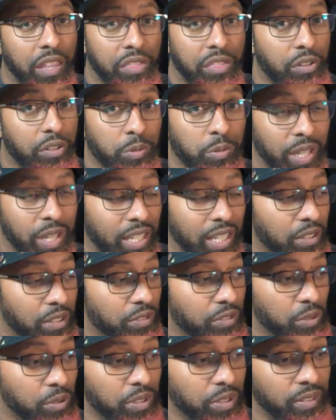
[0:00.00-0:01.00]
throw negative
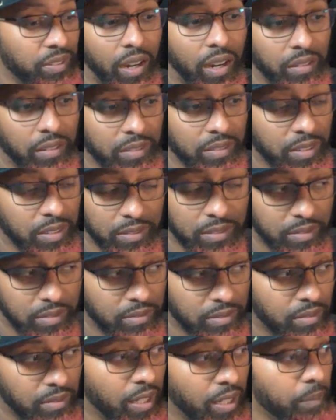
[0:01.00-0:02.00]
zone entirely,
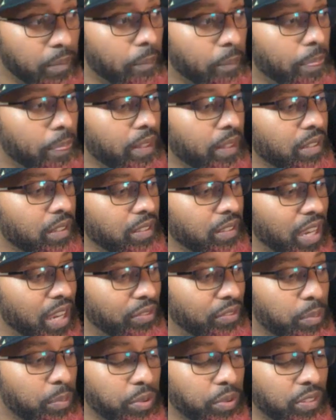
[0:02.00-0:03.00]
right? I have
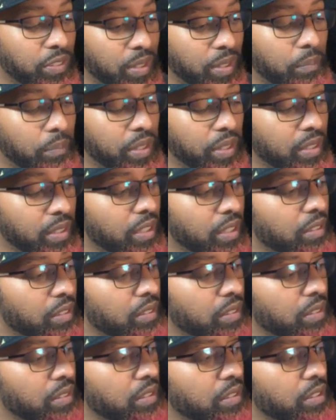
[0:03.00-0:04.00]
to put something there.
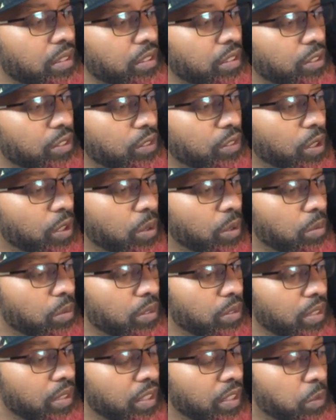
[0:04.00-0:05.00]
So
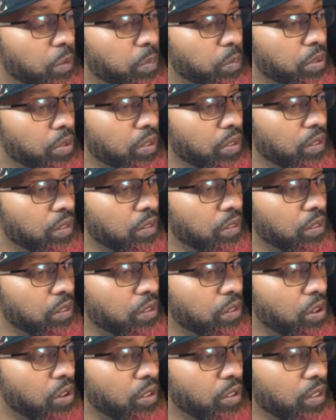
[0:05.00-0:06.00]
let's put
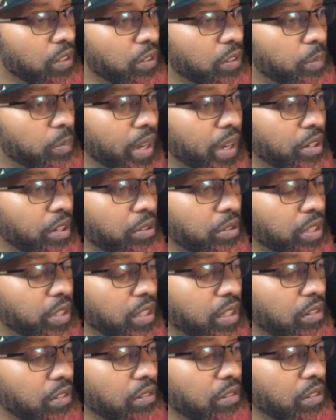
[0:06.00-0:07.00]
Scarlet Spider
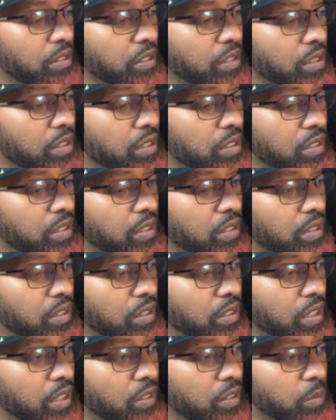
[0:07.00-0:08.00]
here.
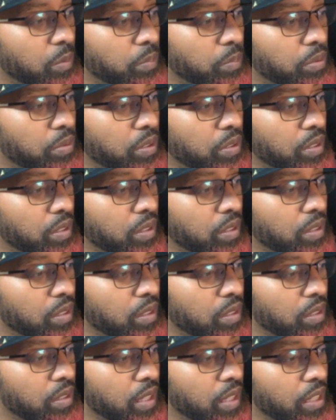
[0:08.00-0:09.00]
Let's put
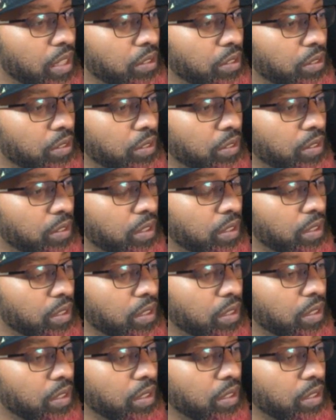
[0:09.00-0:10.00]

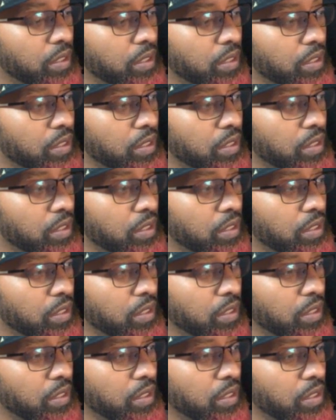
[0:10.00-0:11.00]
Elsa
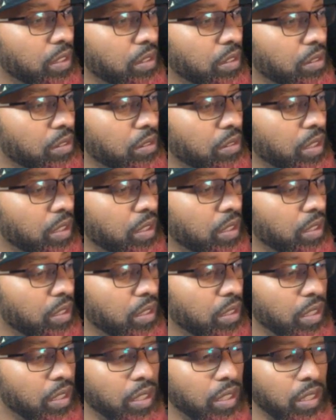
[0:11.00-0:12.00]
here and
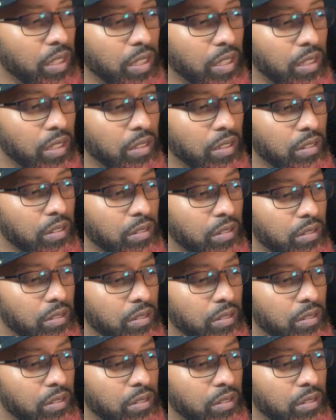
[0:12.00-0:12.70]
Kitty here.